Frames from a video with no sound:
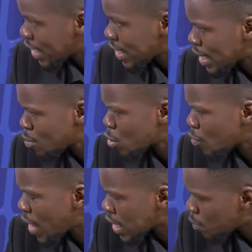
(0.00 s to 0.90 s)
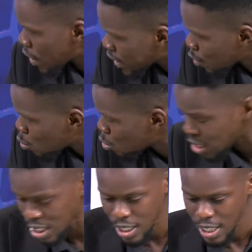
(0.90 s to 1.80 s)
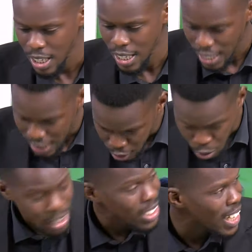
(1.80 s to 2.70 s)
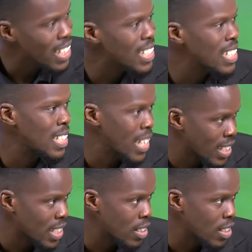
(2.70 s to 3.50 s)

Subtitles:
in terms of expected goals. Nicholas Jackson is next.